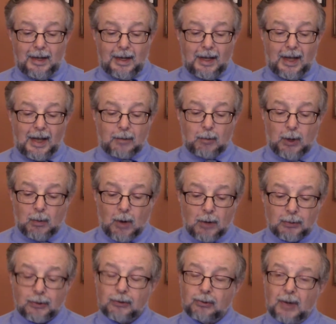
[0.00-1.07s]
We won't
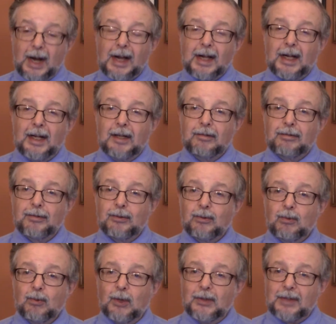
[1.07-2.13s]
thrive
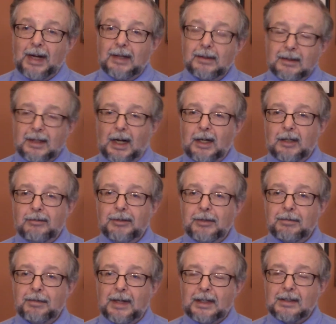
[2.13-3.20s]
without love. In
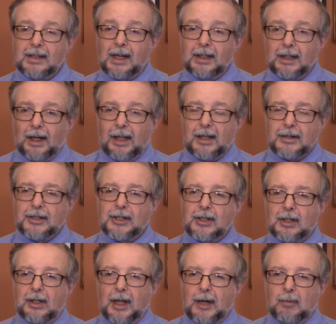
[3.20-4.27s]
fact, psychologists
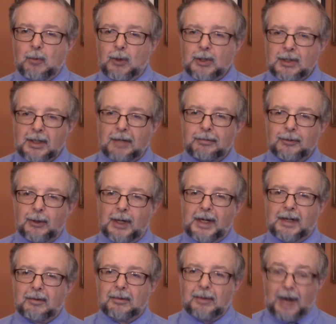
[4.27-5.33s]
claim we're
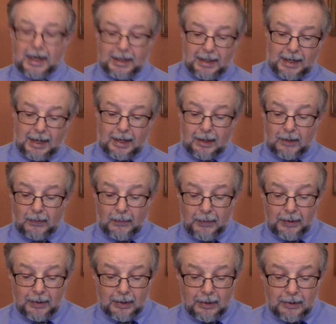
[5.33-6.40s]
suffering right now
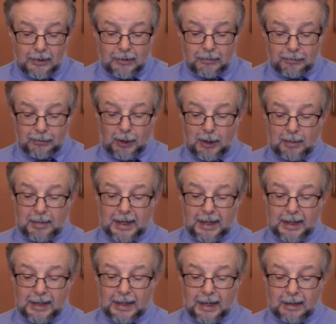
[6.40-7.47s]
from
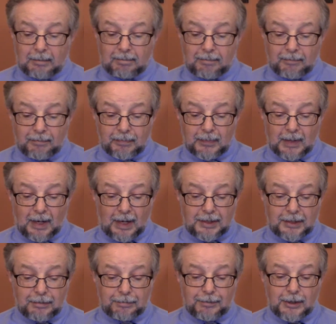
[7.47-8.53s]
a
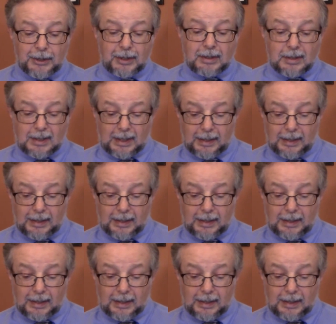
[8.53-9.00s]
deficiency.